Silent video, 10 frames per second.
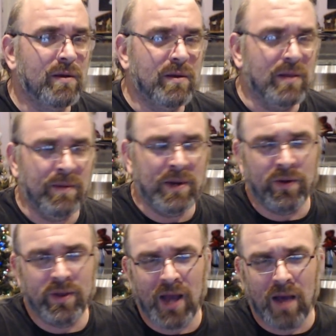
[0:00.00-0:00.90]
Let me know
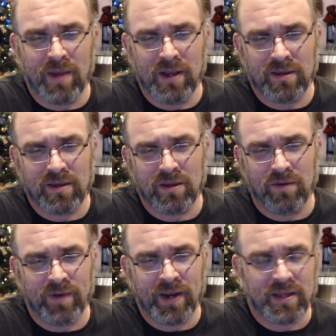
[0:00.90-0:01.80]
in the comments.
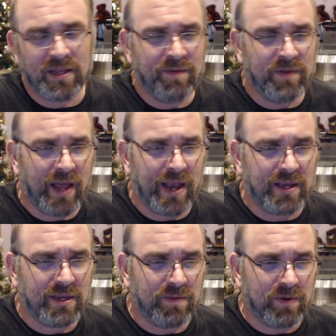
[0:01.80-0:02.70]
Don't forget to leave a
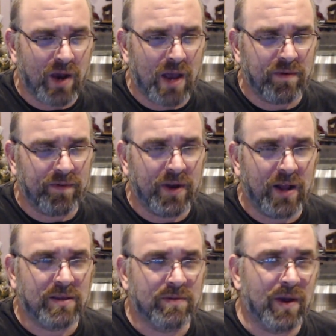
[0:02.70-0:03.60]
like, subscribe if you're
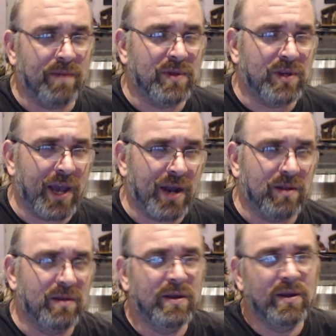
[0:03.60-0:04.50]
not subscribed to the
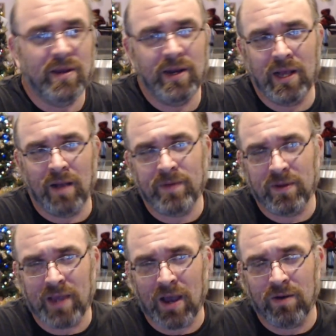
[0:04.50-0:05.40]
channel. It helps
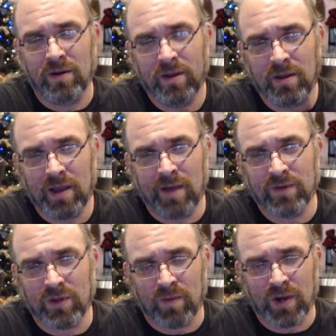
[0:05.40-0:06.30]
us out ever
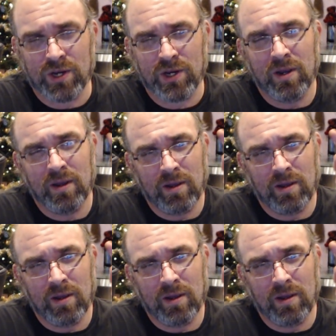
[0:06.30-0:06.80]
so much.